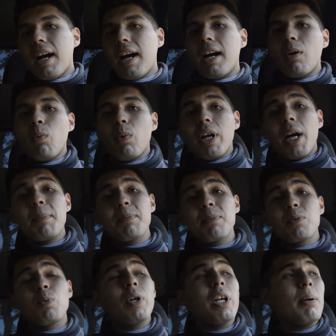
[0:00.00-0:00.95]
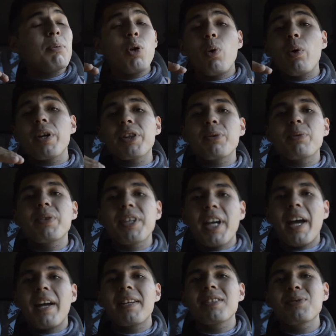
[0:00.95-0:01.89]
when I'm going through the
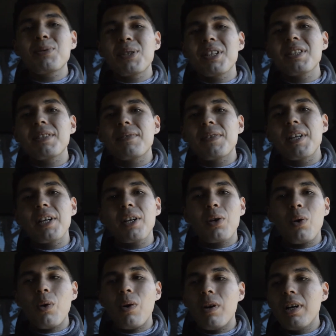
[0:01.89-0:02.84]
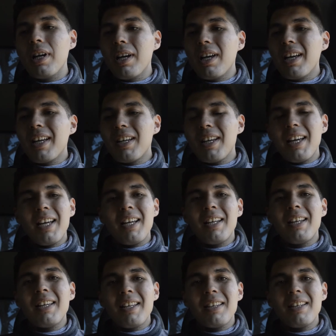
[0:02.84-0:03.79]
canyons with this vehicle
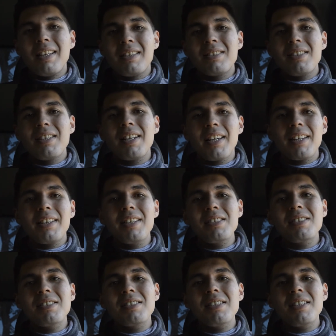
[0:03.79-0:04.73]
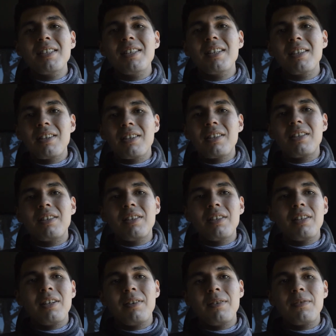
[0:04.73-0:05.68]
and sitting in this seat, in
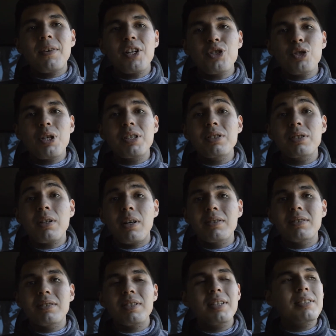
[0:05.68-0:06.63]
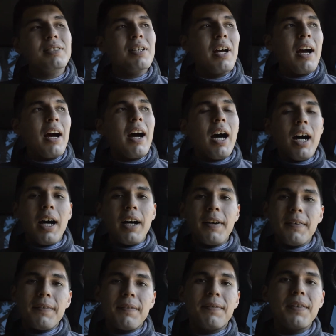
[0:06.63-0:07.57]
the freshly installed seats,
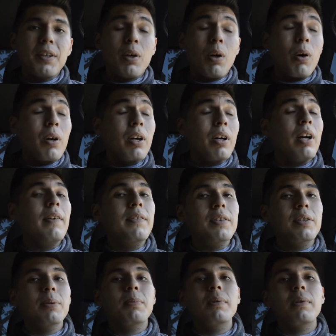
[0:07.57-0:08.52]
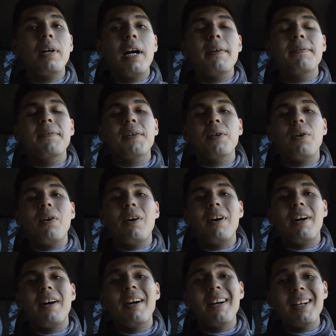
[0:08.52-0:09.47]
I feel comfortable. I feel
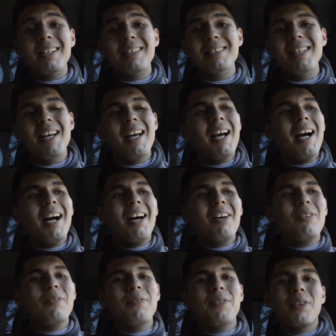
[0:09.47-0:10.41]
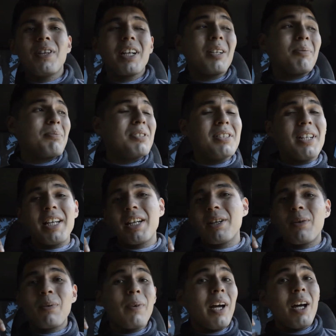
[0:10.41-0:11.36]
hugged. I don't feel like I'm sliding
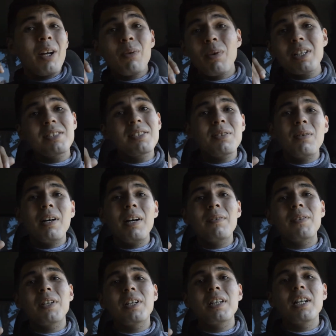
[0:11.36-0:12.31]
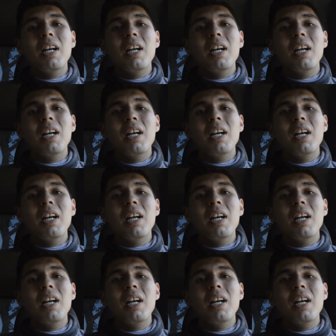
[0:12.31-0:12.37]
around whatsoever.